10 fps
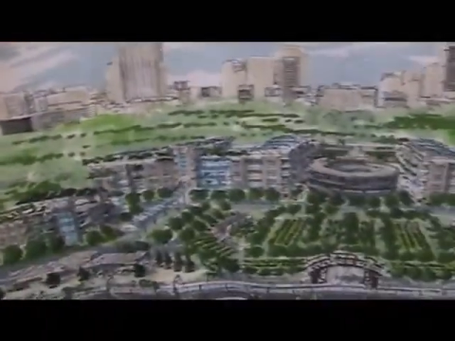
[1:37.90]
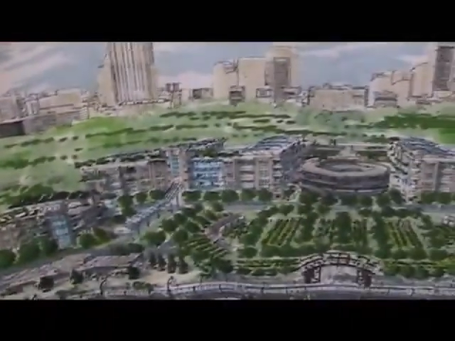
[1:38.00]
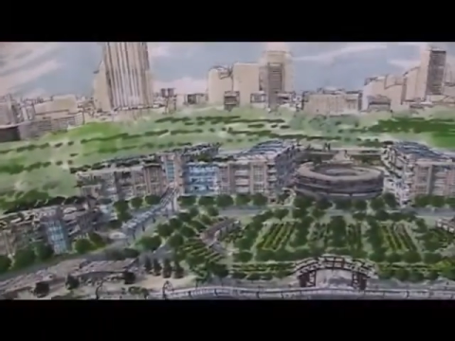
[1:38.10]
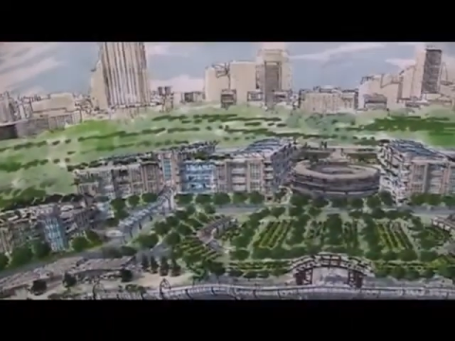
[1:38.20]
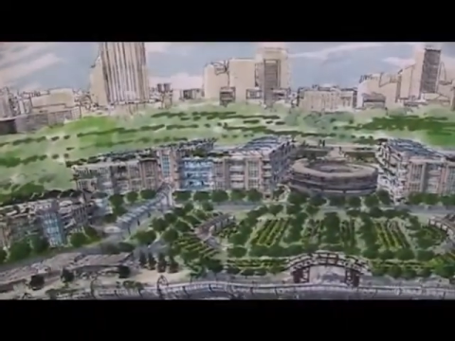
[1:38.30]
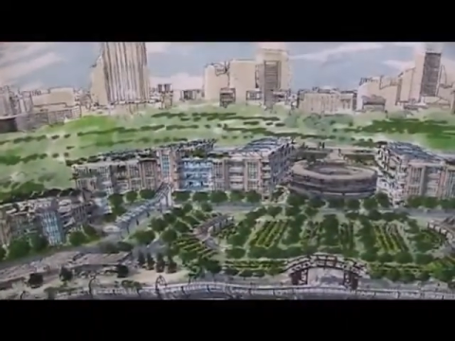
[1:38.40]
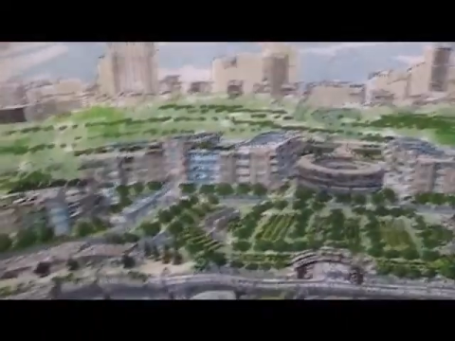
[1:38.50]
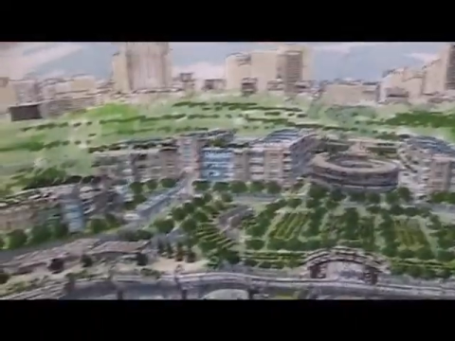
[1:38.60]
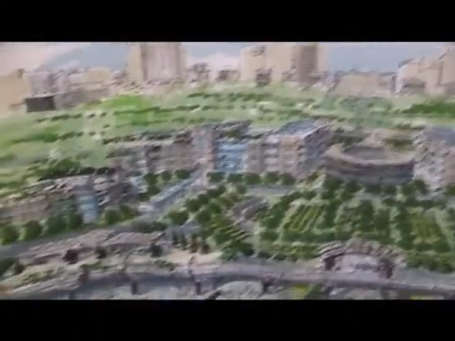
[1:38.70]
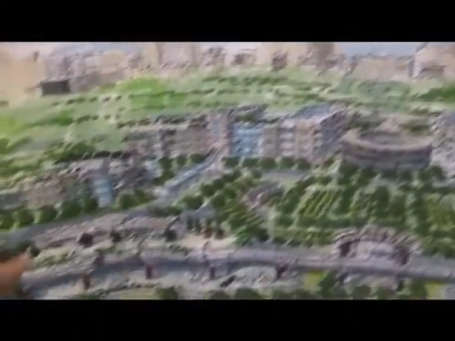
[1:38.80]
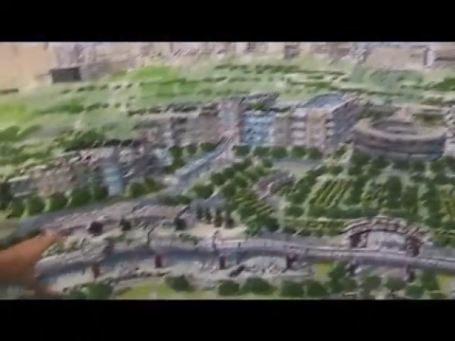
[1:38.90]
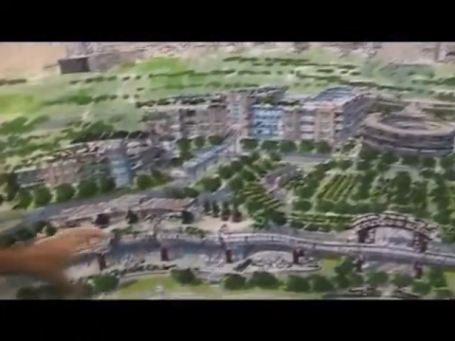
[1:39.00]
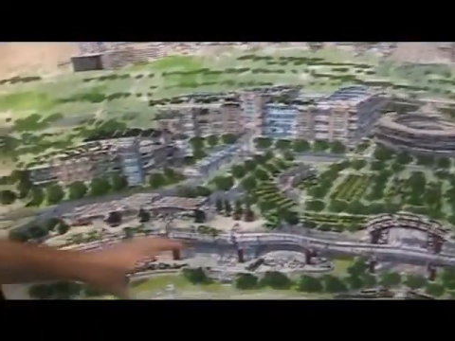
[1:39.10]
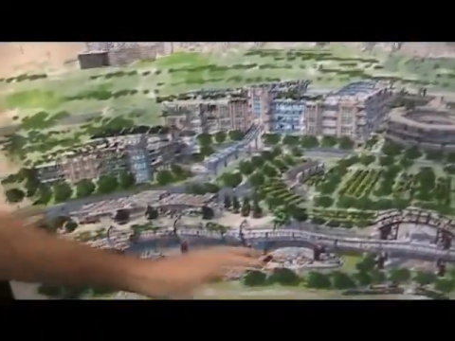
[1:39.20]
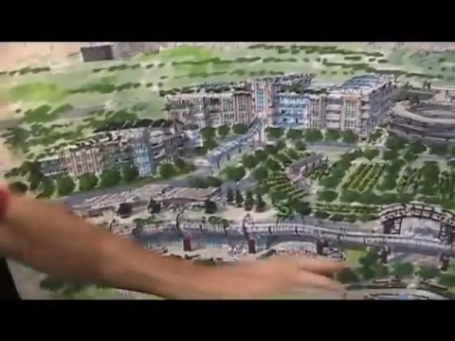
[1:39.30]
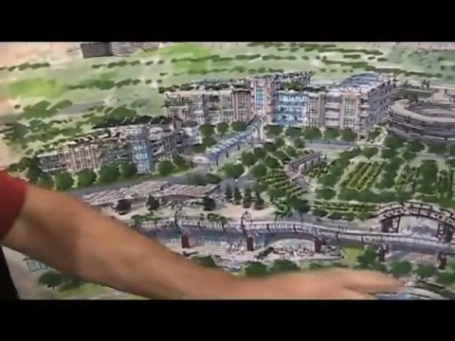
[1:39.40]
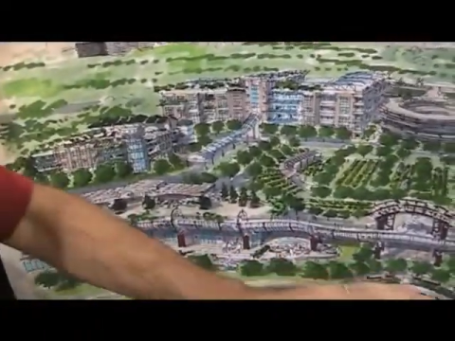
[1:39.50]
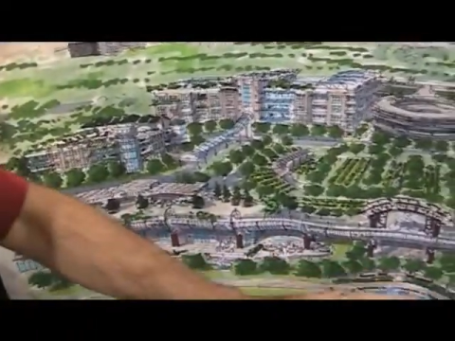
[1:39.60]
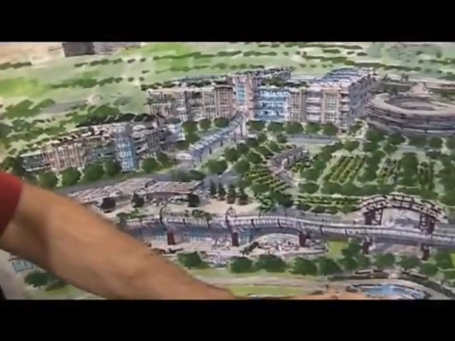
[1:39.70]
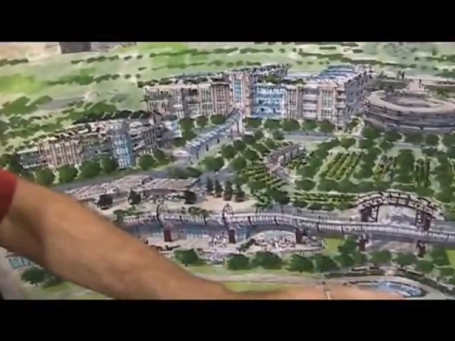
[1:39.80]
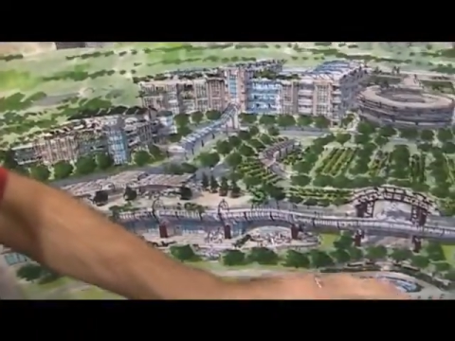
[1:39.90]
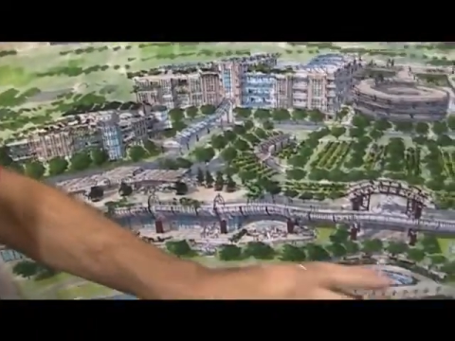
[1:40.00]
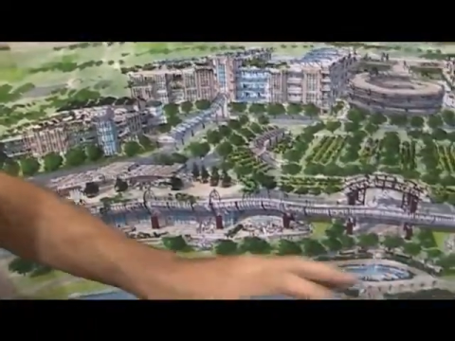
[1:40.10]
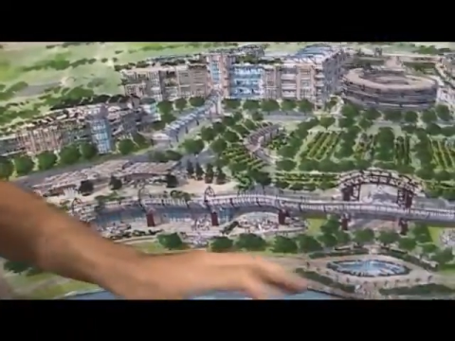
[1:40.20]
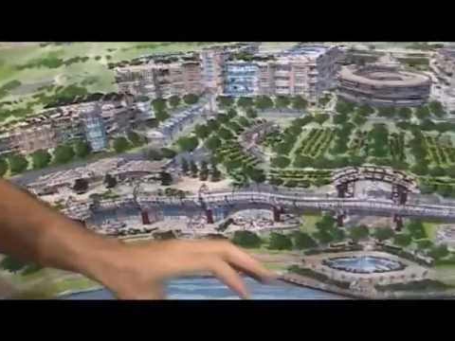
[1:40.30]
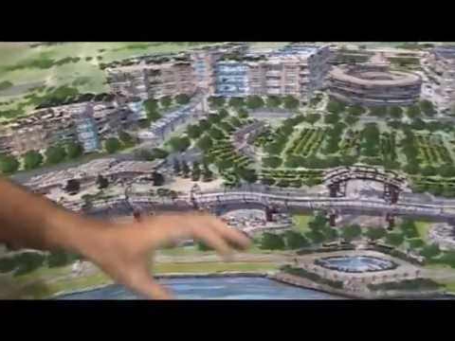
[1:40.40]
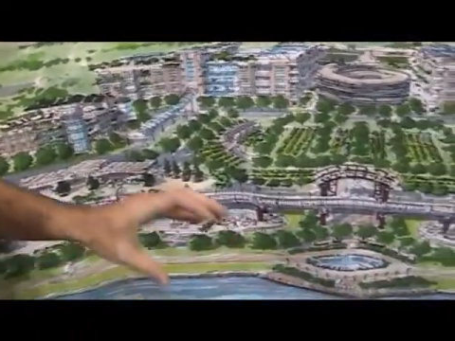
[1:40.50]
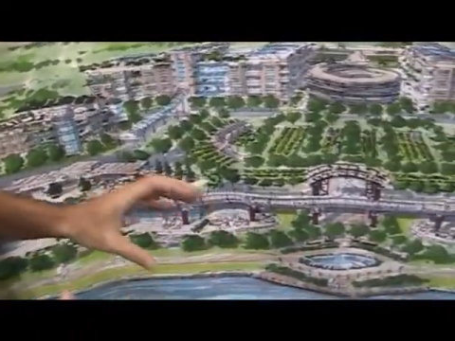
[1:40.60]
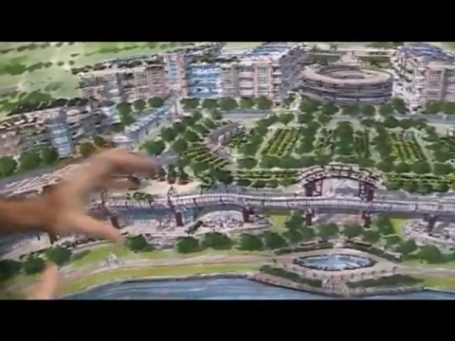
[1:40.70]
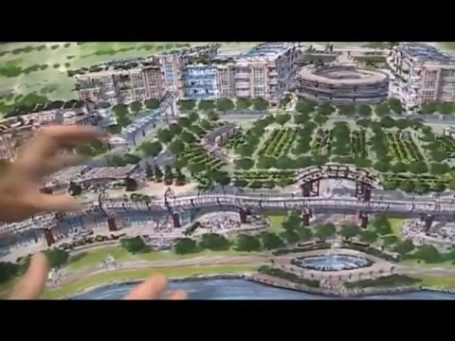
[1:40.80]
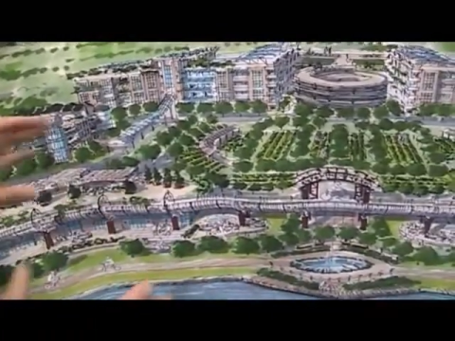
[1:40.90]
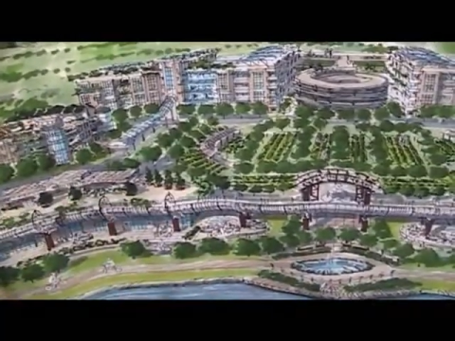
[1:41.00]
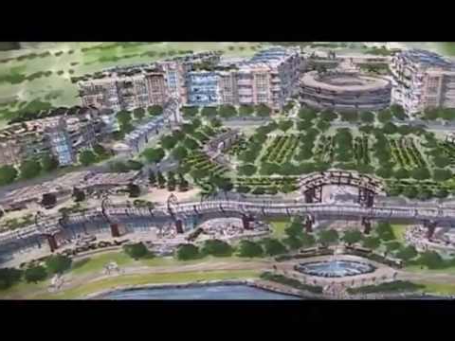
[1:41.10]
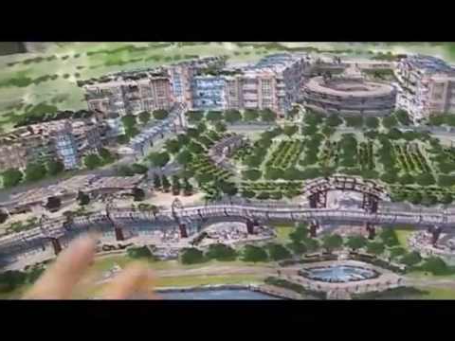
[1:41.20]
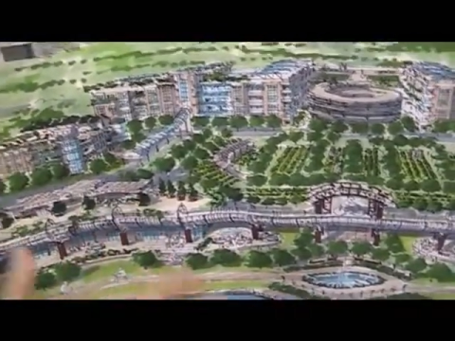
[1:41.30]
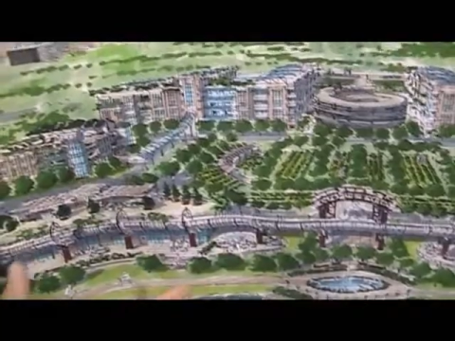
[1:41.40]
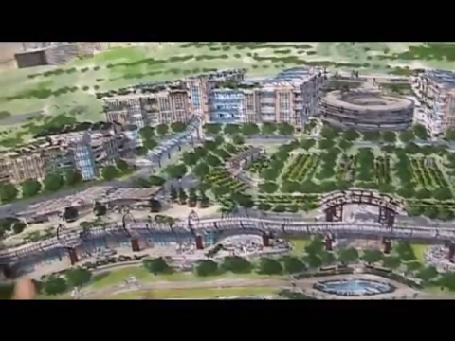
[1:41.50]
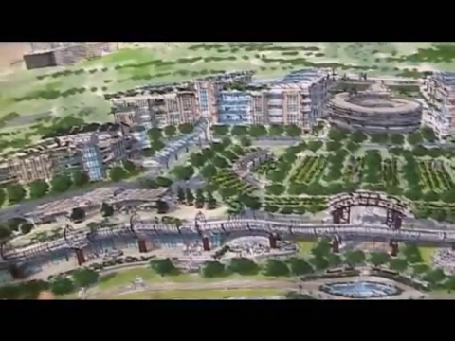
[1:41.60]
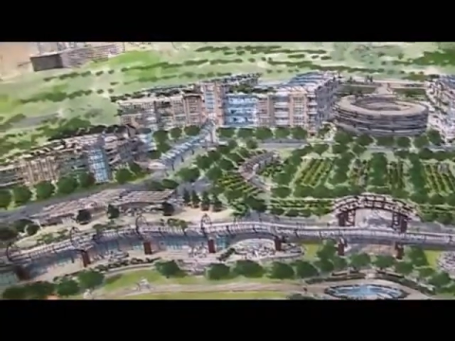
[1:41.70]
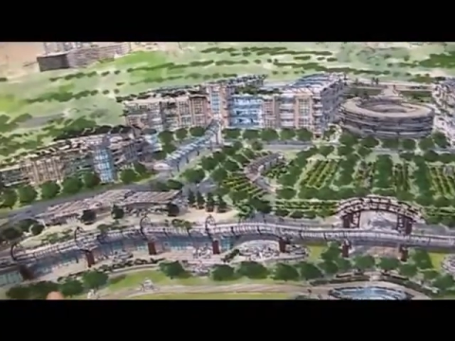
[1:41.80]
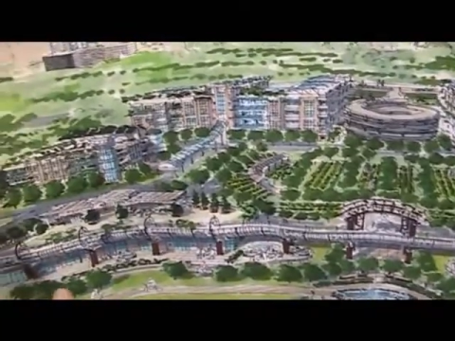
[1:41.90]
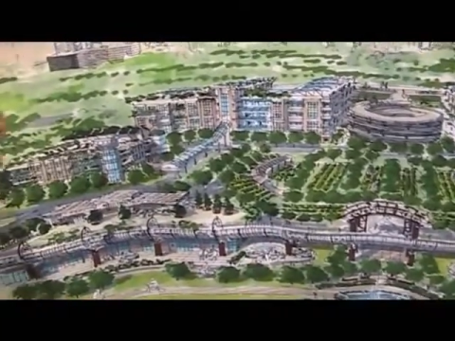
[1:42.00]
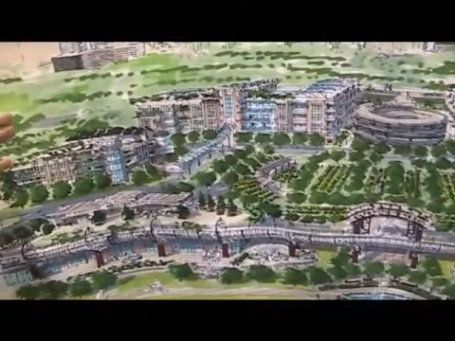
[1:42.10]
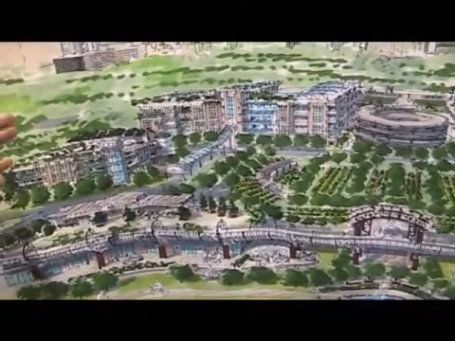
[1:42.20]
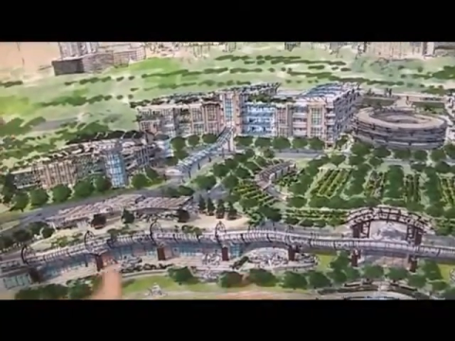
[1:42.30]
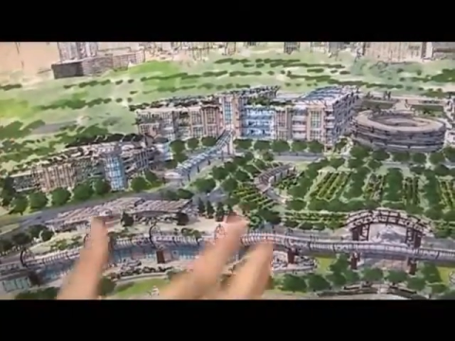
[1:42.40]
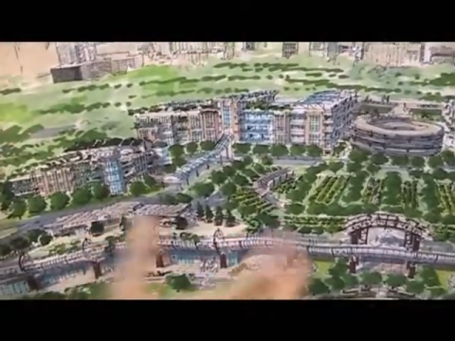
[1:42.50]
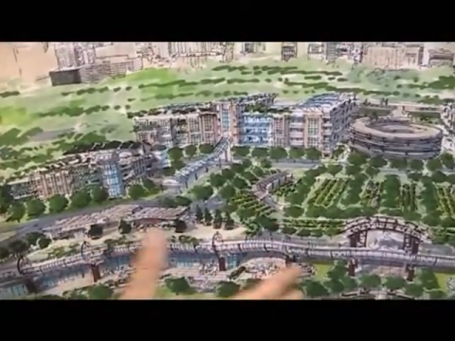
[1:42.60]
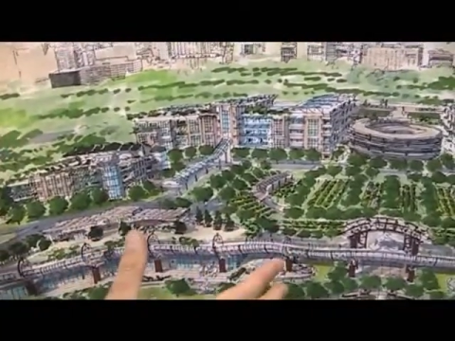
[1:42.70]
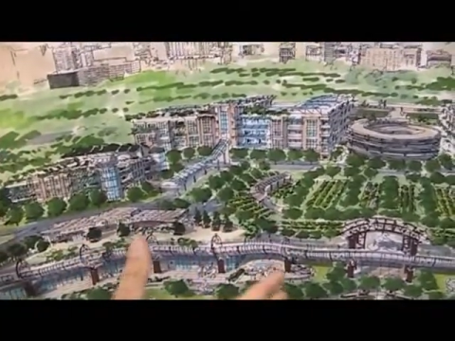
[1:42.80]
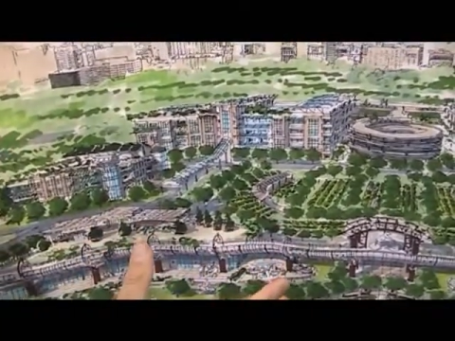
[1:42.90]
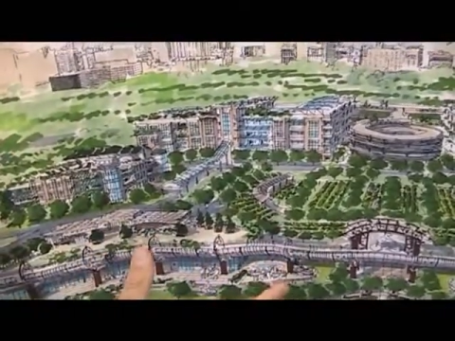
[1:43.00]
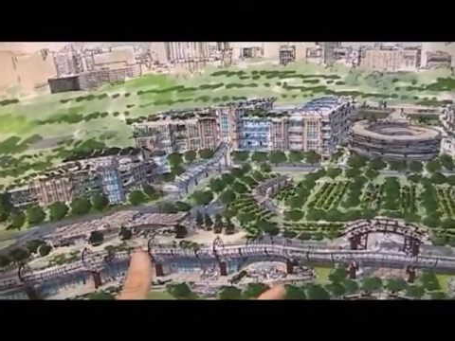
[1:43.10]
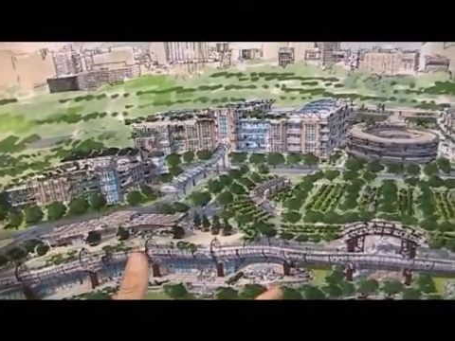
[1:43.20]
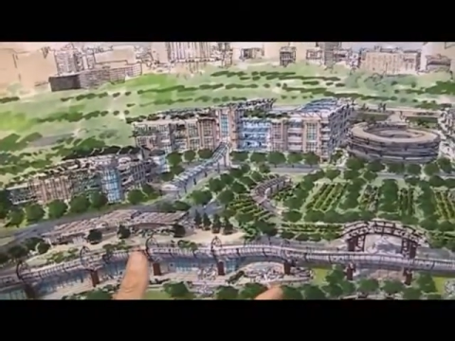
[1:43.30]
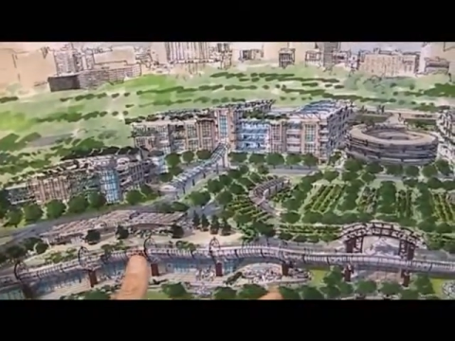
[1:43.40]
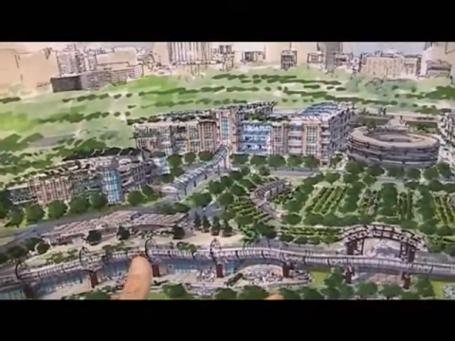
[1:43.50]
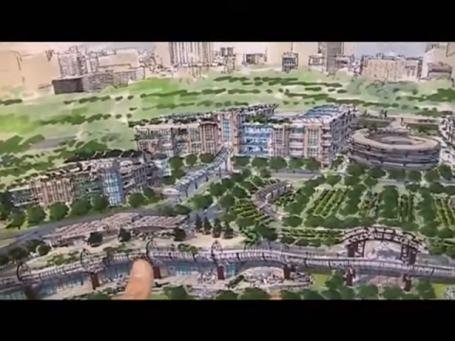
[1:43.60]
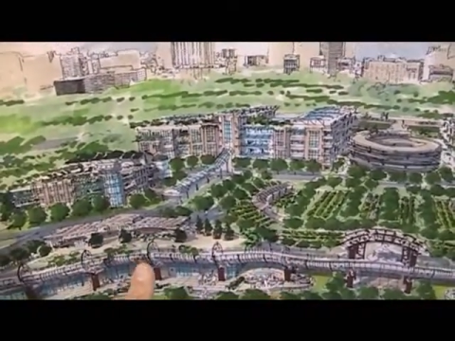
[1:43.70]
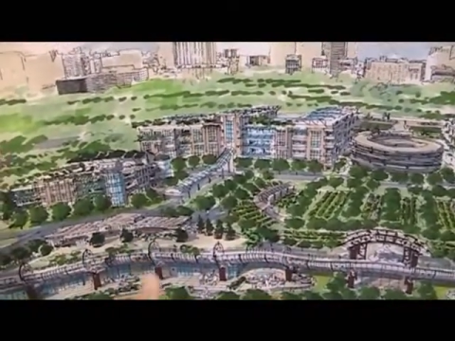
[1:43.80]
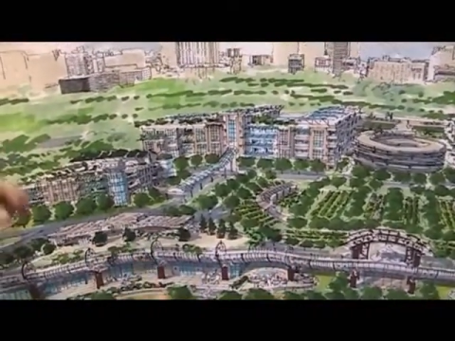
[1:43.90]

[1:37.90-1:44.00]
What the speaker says: Nobody's mouth can be seen.